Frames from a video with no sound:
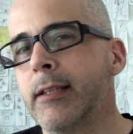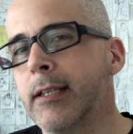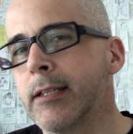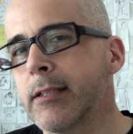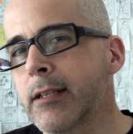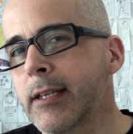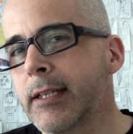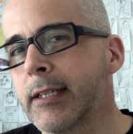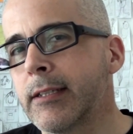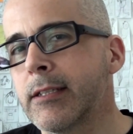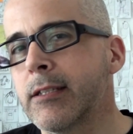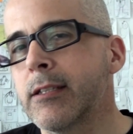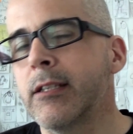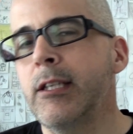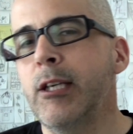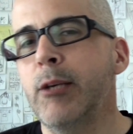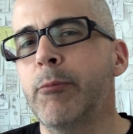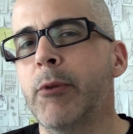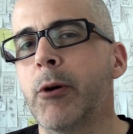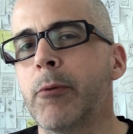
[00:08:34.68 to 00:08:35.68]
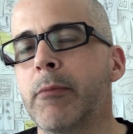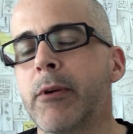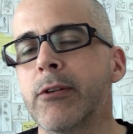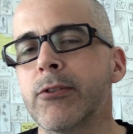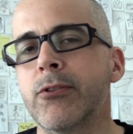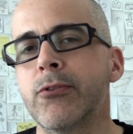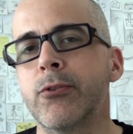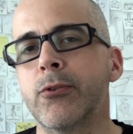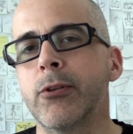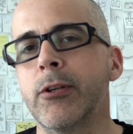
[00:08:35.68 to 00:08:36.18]
This can seem
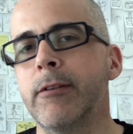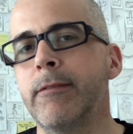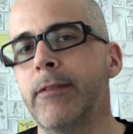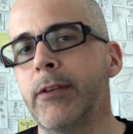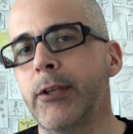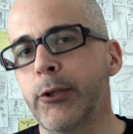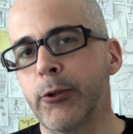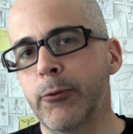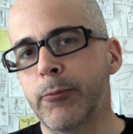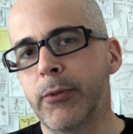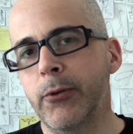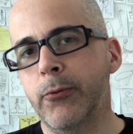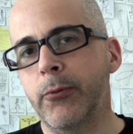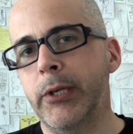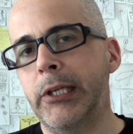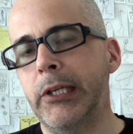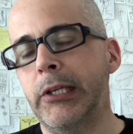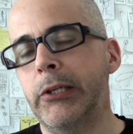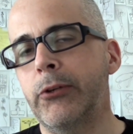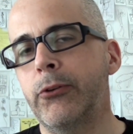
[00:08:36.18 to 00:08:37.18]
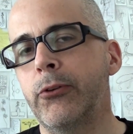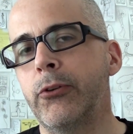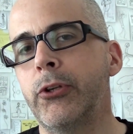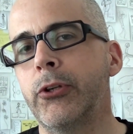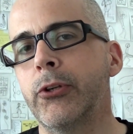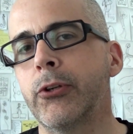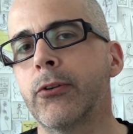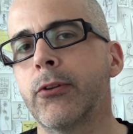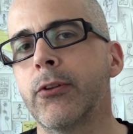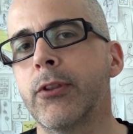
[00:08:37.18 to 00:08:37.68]
almost trivial, but when
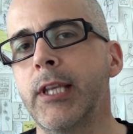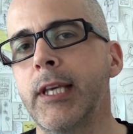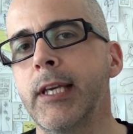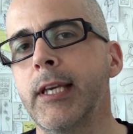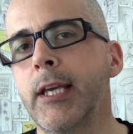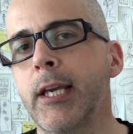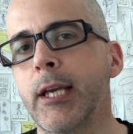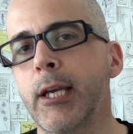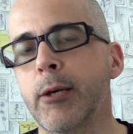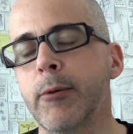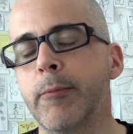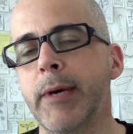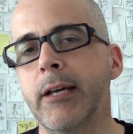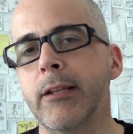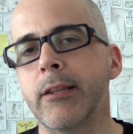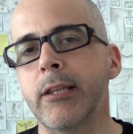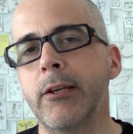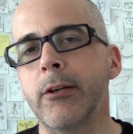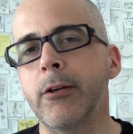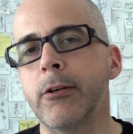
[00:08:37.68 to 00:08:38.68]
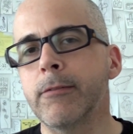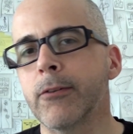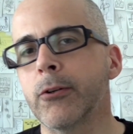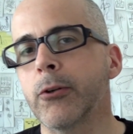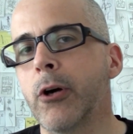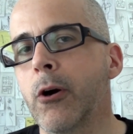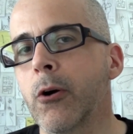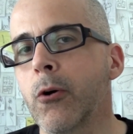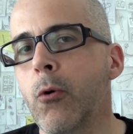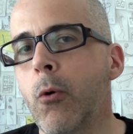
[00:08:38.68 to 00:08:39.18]
you're thinking about the
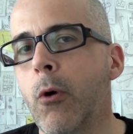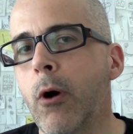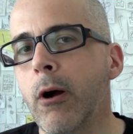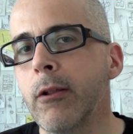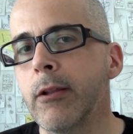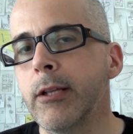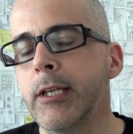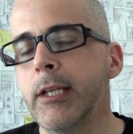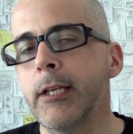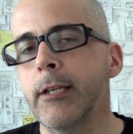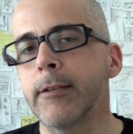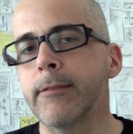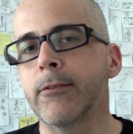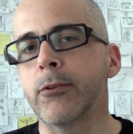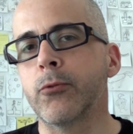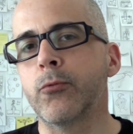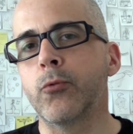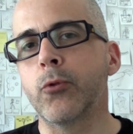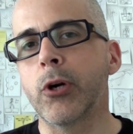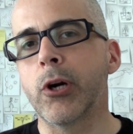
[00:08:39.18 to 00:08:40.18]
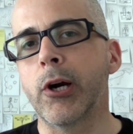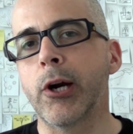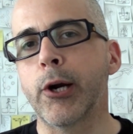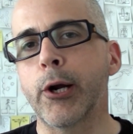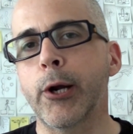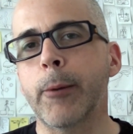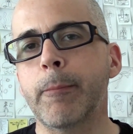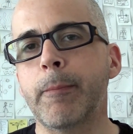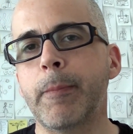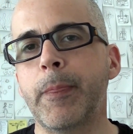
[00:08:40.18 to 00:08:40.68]
overall quality of a
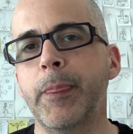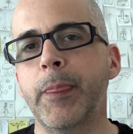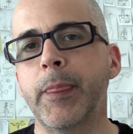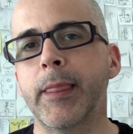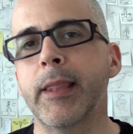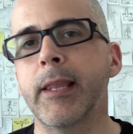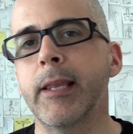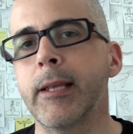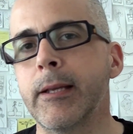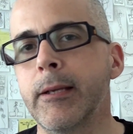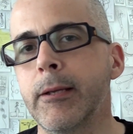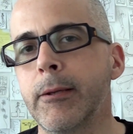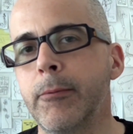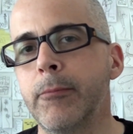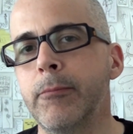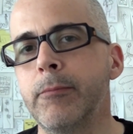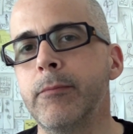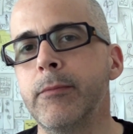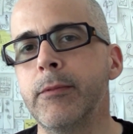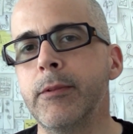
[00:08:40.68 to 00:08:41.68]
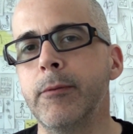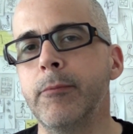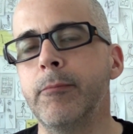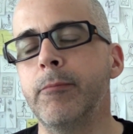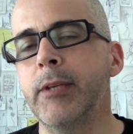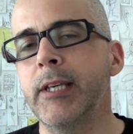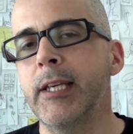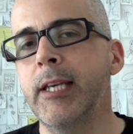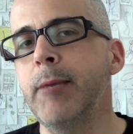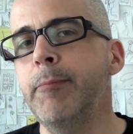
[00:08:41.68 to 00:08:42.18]
work,
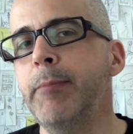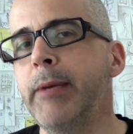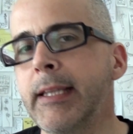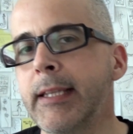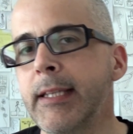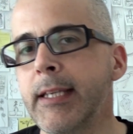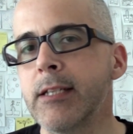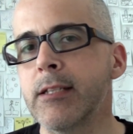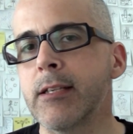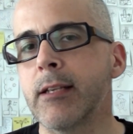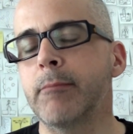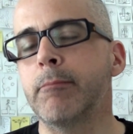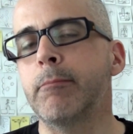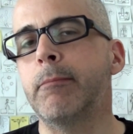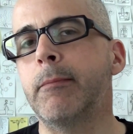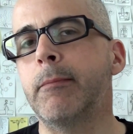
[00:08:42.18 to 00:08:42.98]
keeping these in